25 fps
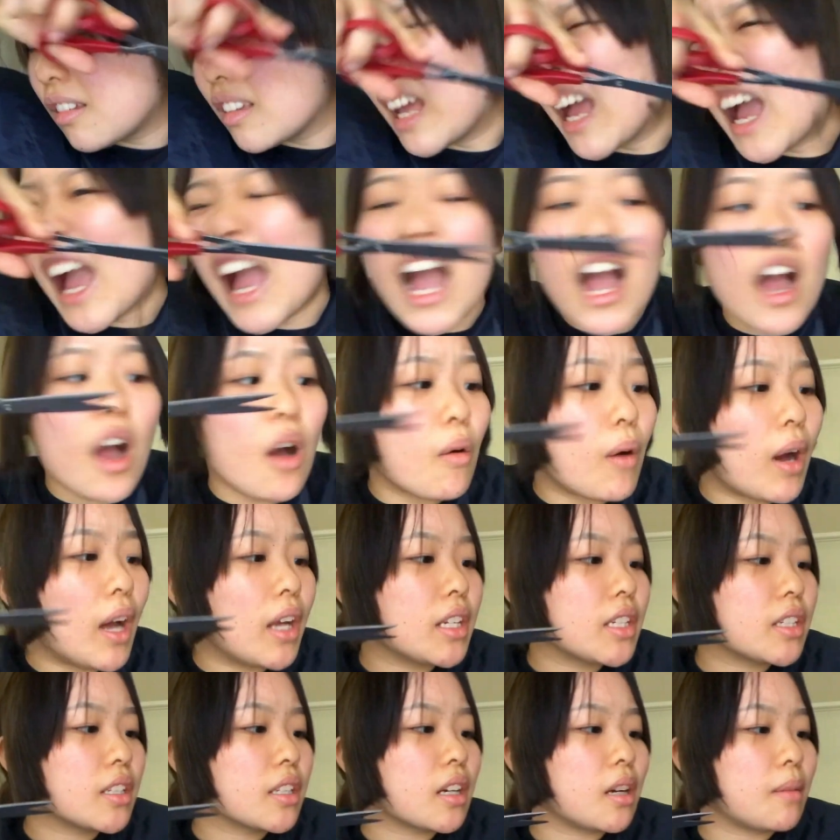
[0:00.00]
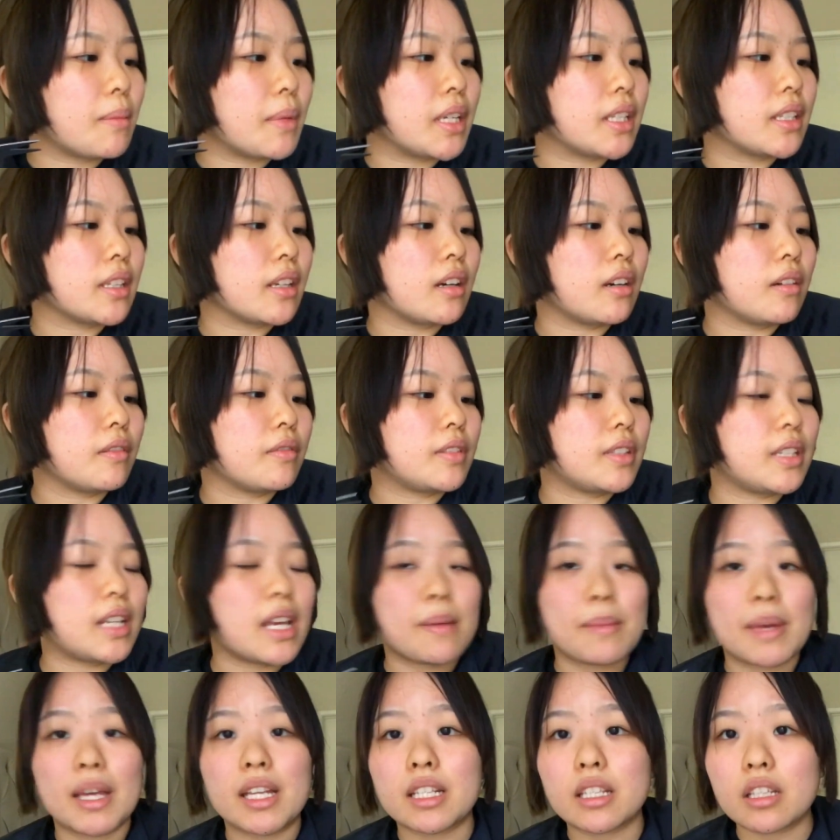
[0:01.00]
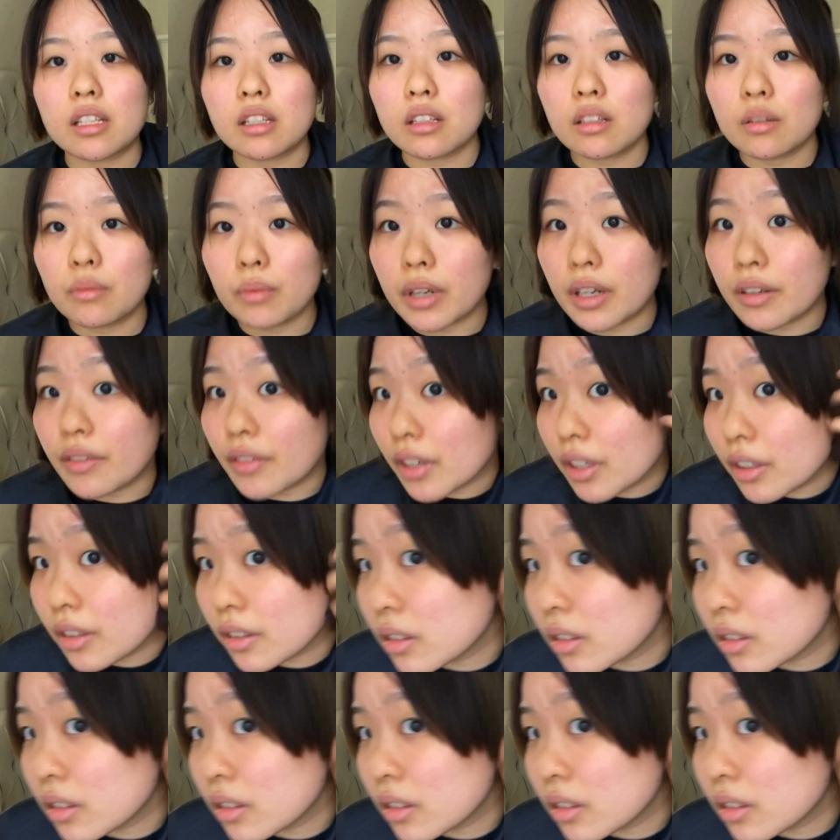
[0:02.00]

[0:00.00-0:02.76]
Ow! I just cut myself. Damn it. Whatever.